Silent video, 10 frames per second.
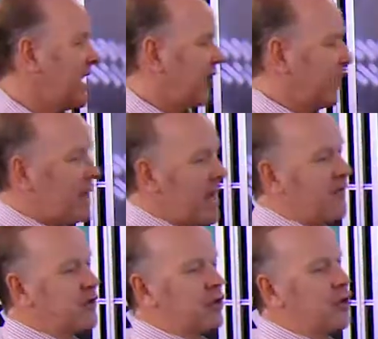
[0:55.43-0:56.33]
If we
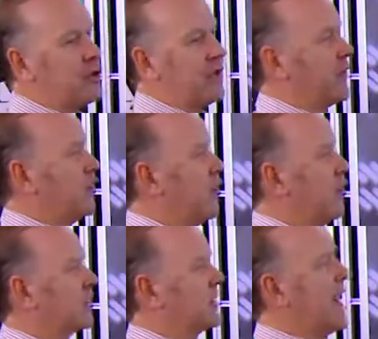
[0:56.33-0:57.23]
have two different
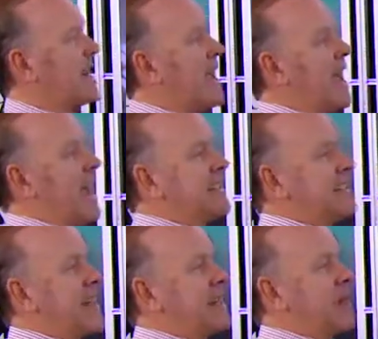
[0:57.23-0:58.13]
oils, say a
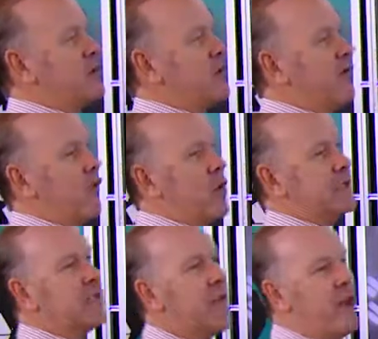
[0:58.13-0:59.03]

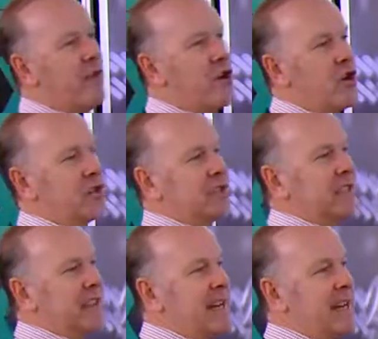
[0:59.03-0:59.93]
10W40 versus a
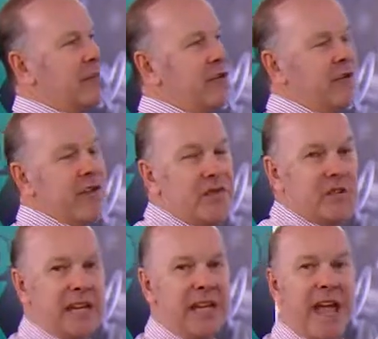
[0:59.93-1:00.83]

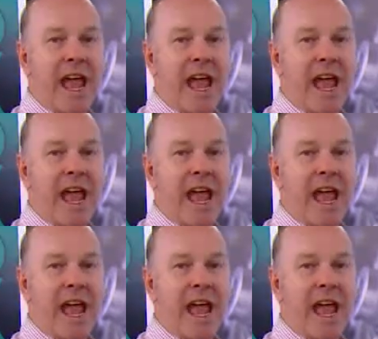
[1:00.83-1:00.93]
10W50,